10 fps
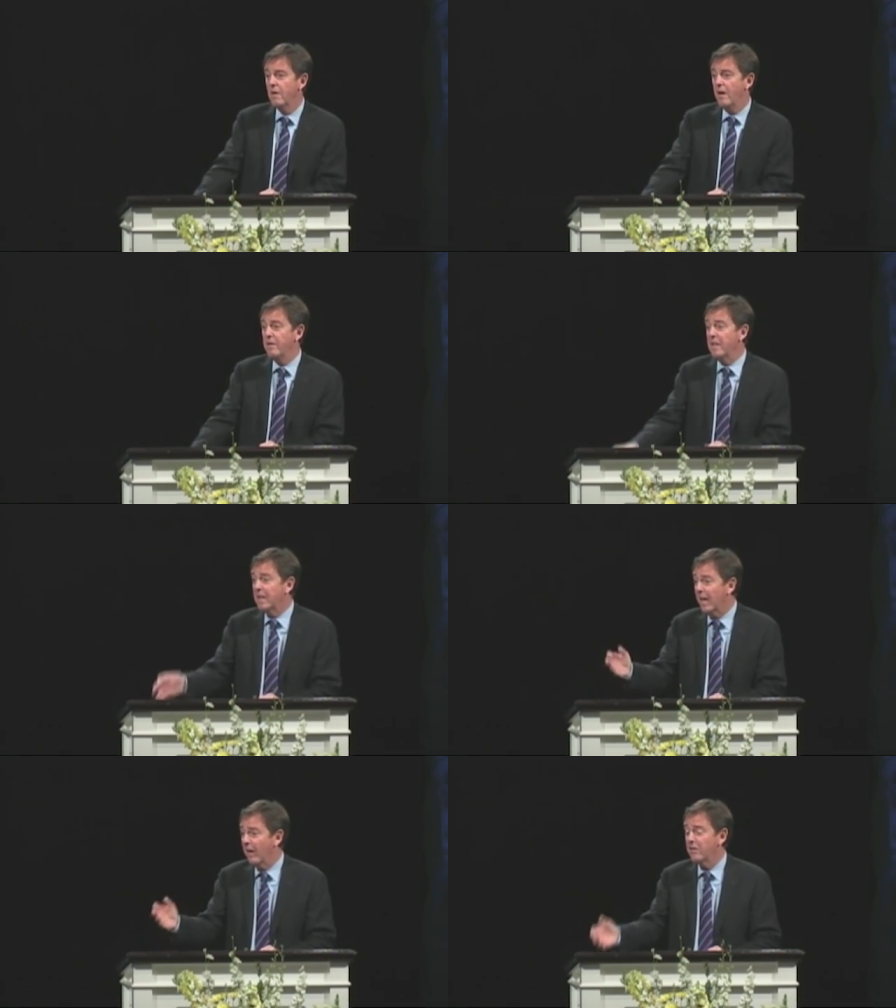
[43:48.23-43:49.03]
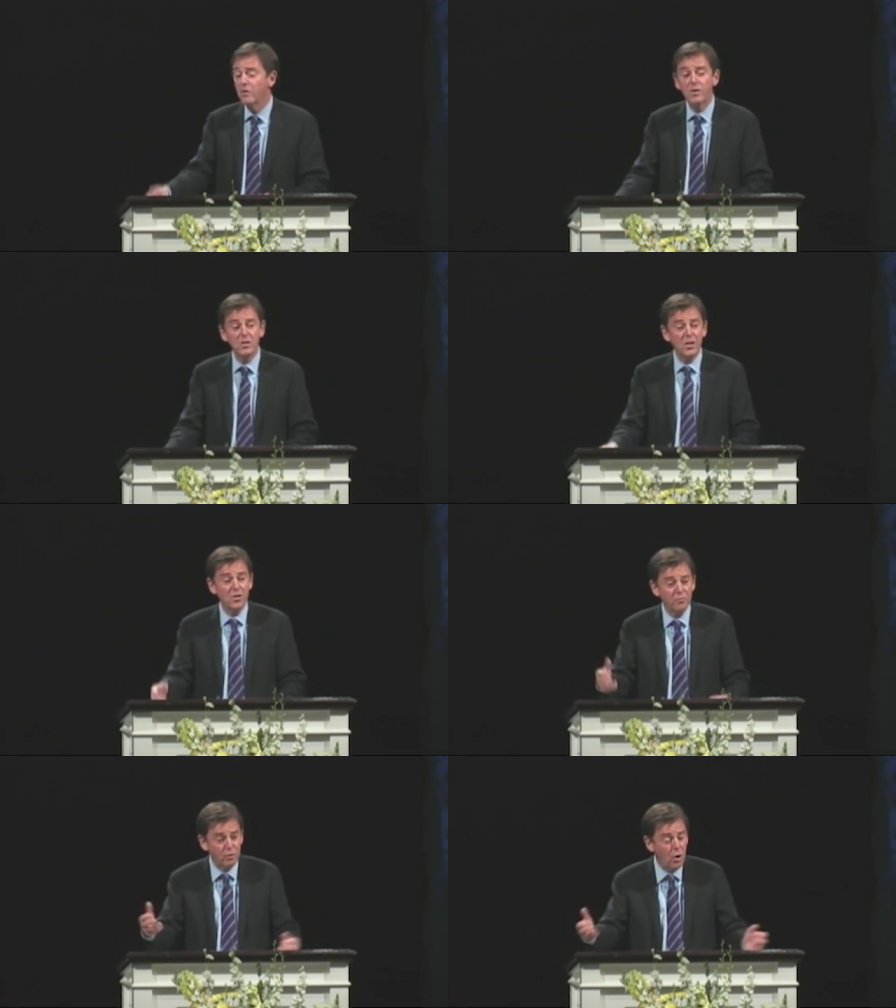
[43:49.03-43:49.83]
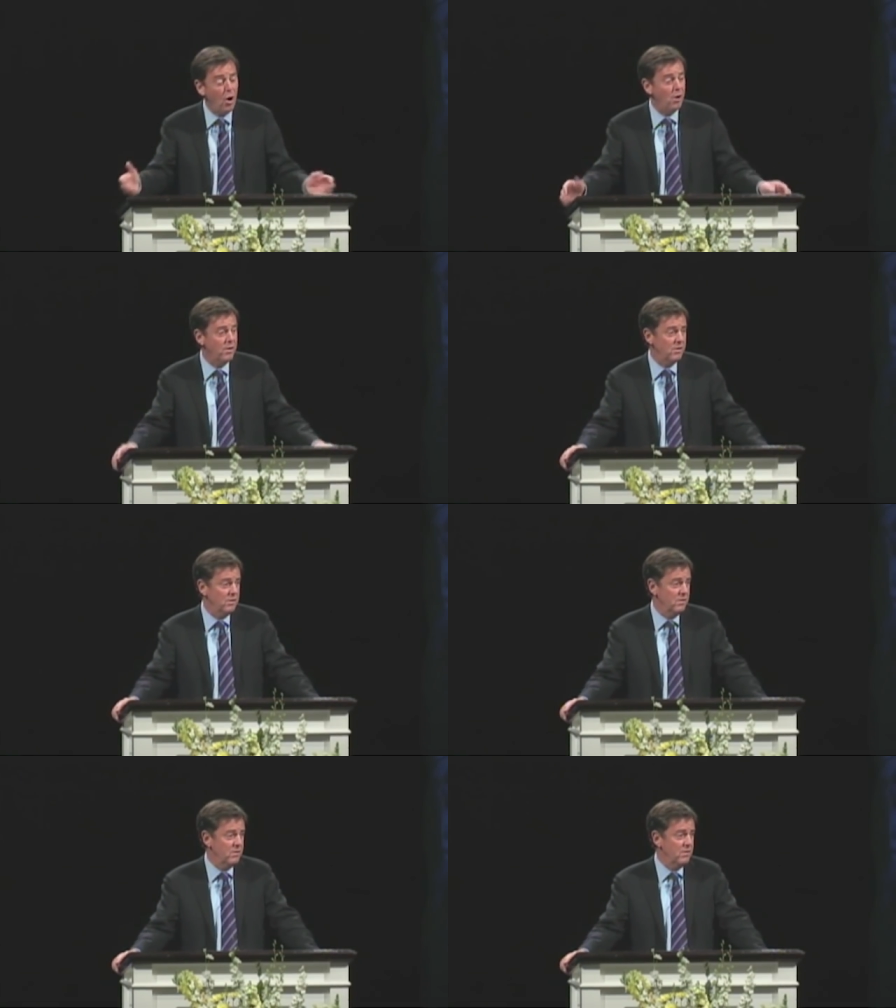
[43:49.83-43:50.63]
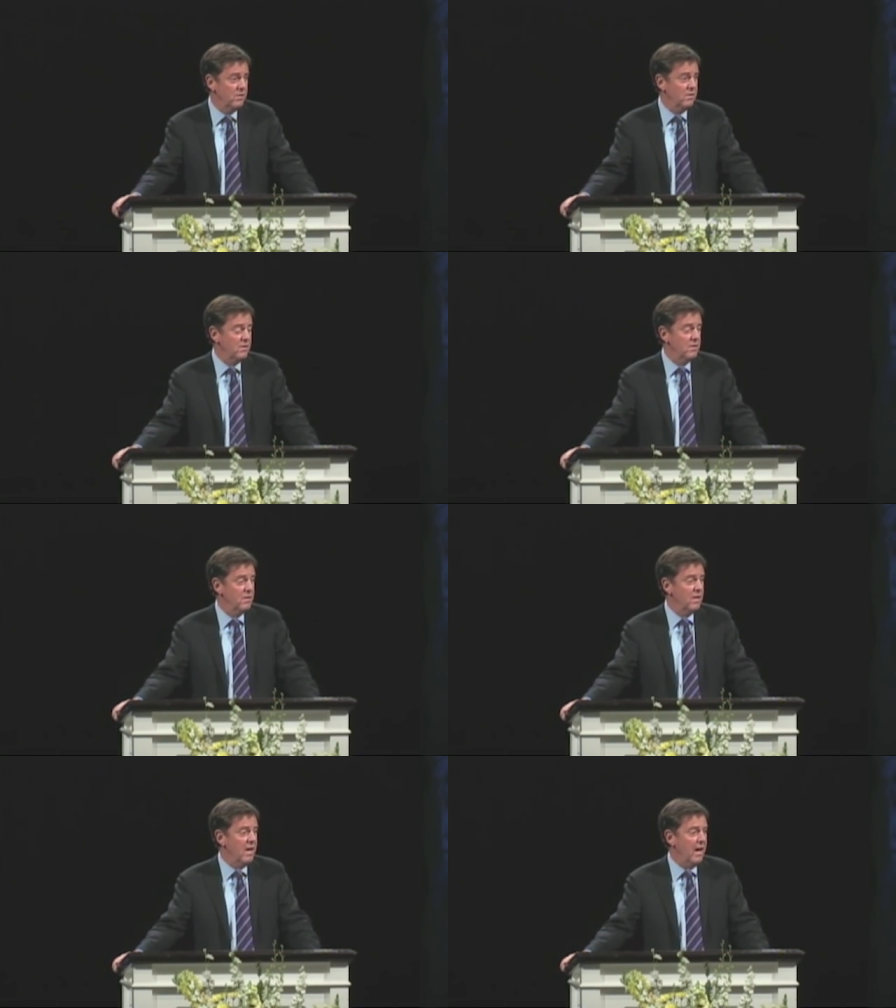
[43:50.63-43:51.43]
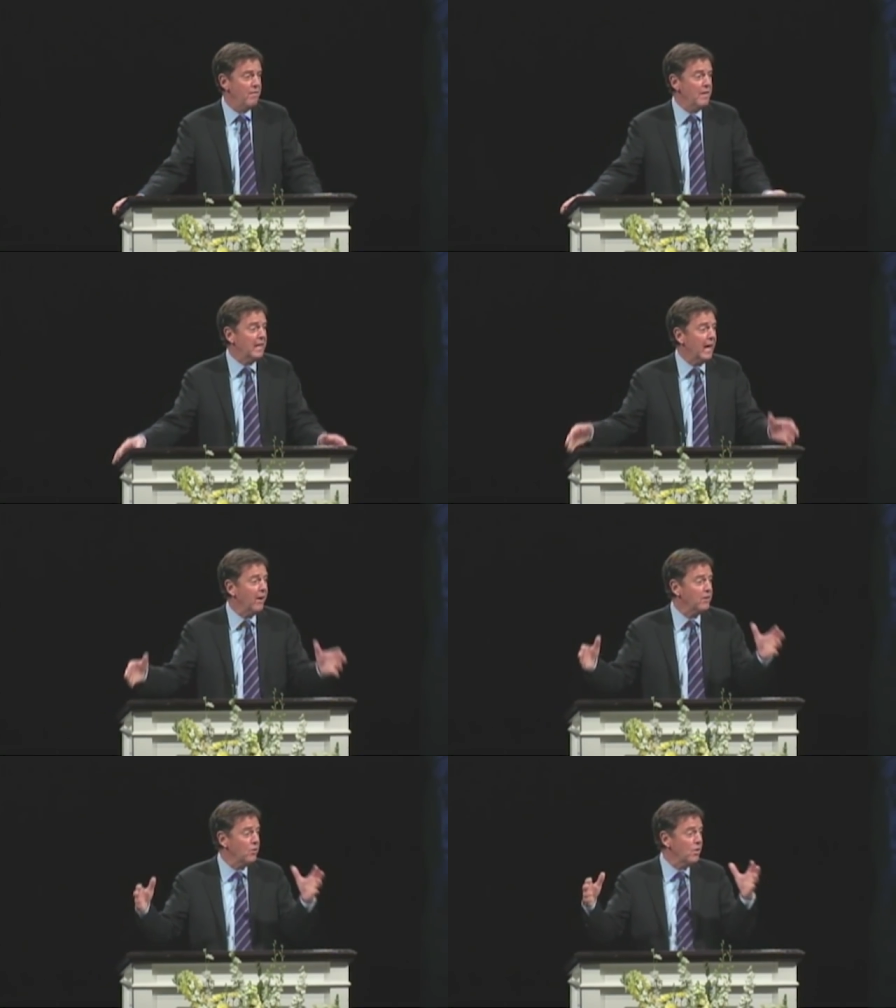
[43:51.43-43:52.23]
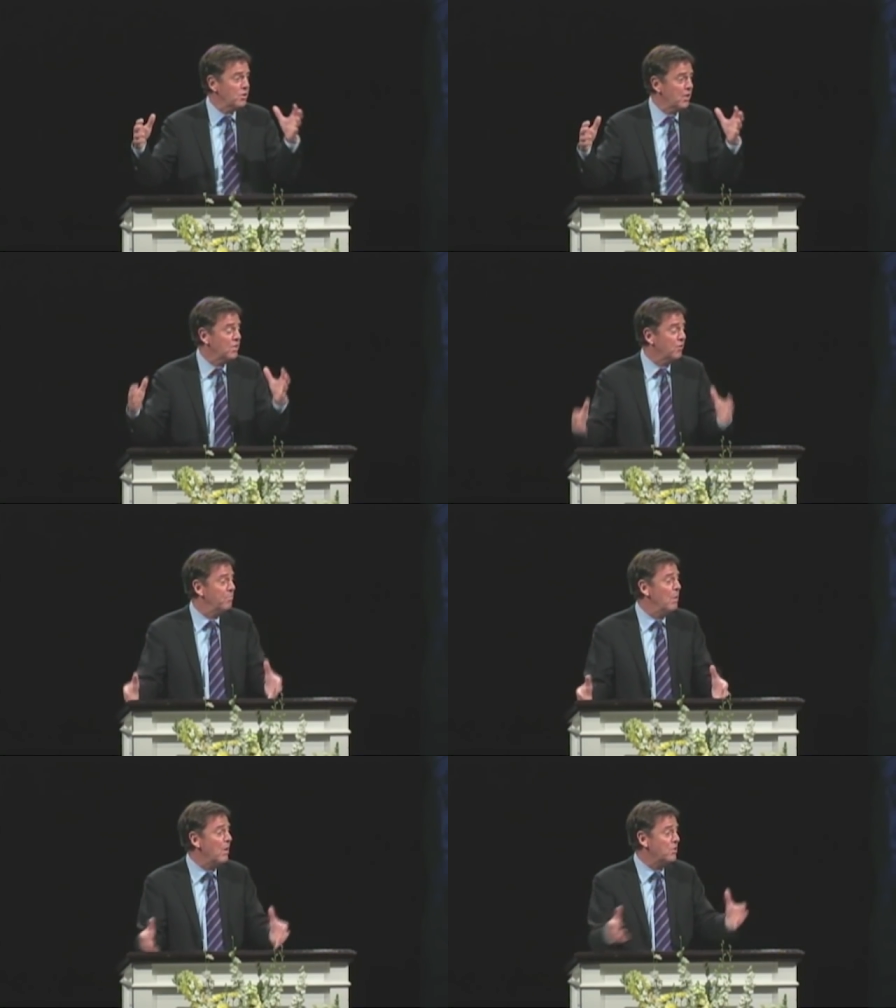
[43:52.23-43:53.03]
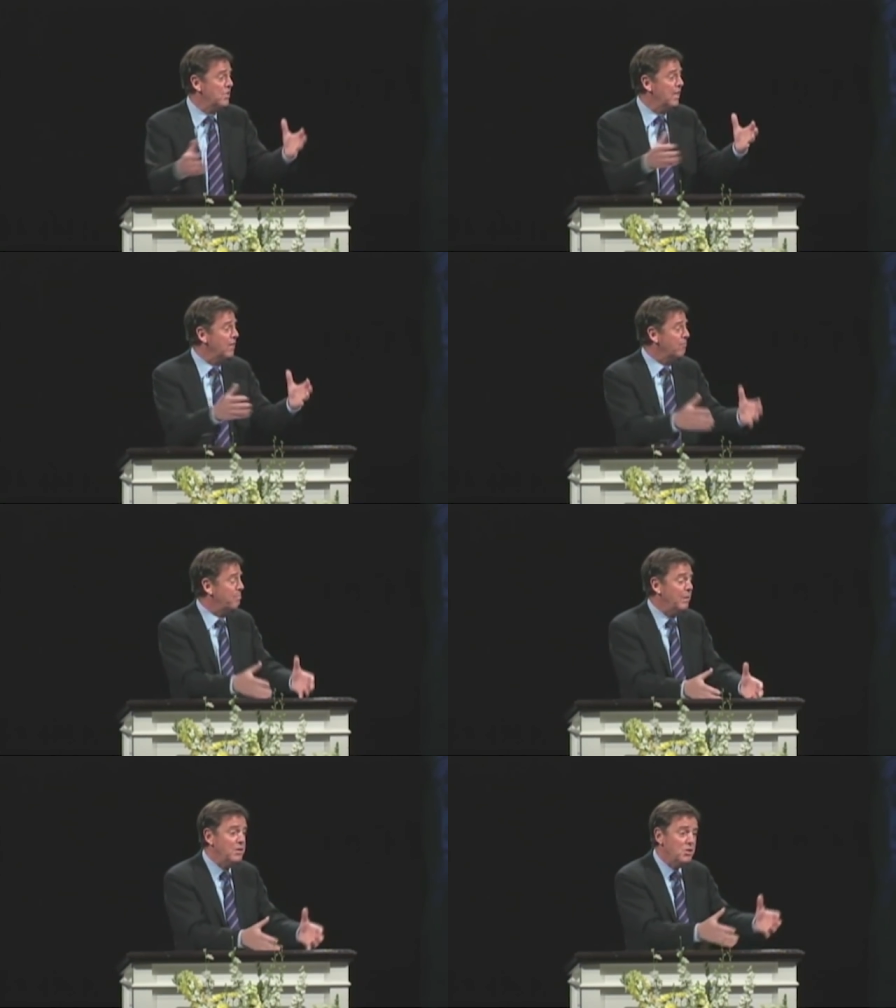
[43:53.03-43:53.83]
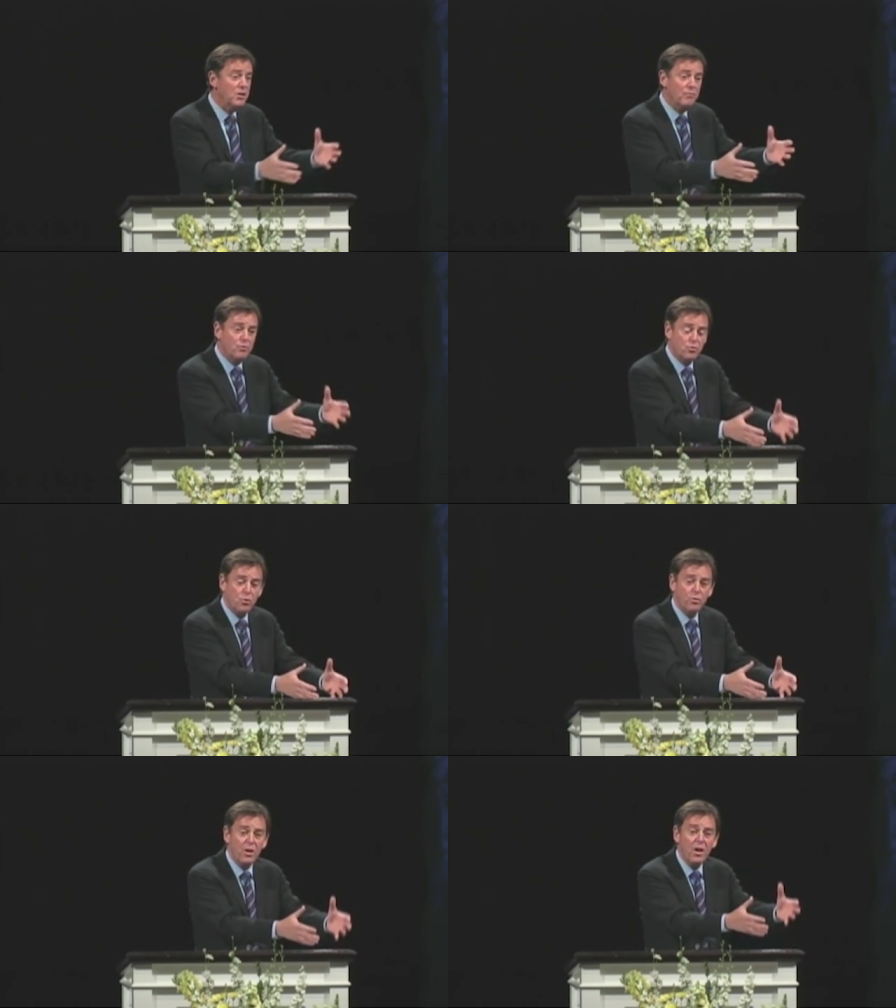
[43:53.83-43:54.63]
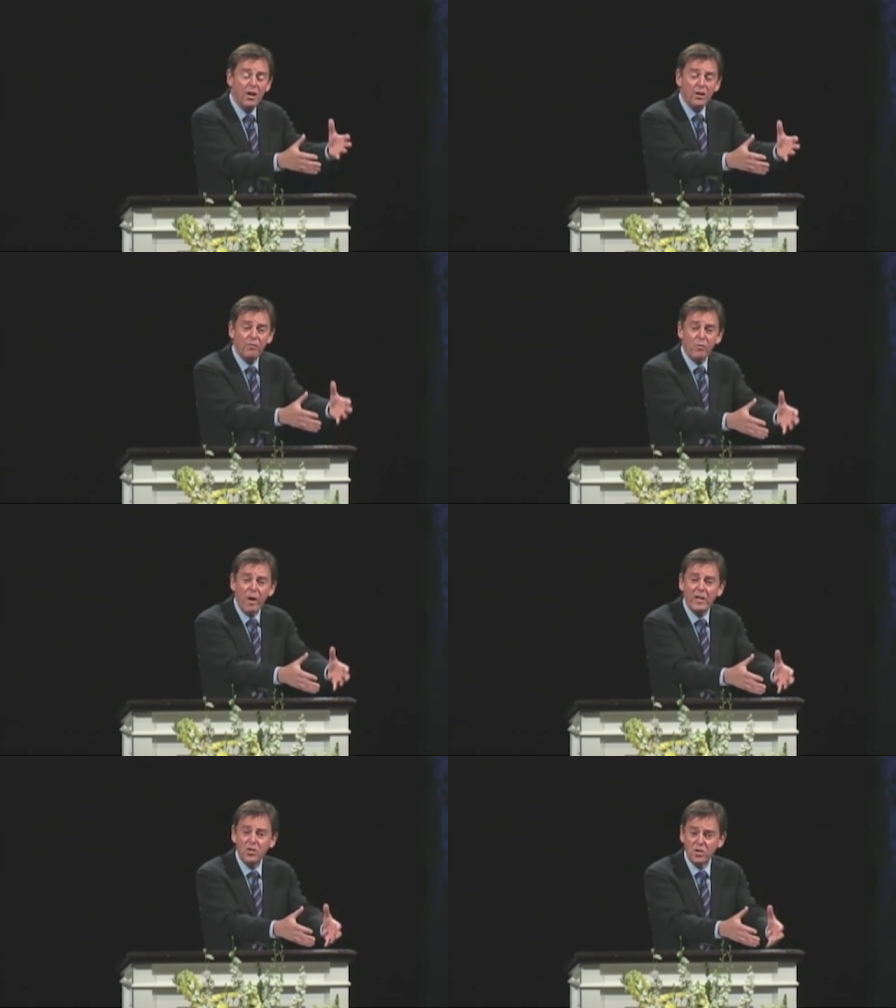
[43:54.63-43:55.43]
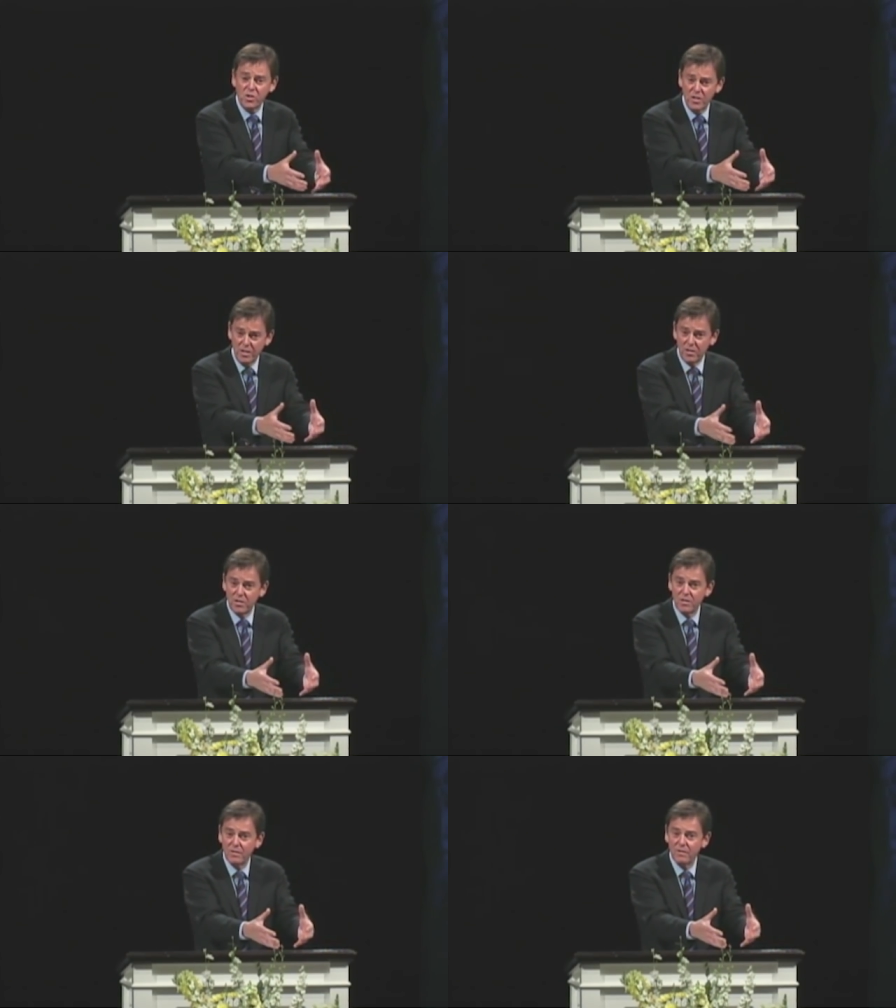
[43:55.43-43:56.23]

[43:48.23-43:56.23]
having the characteristics of God, having the characteristics of mercy and of peace and of truth and of righteousness.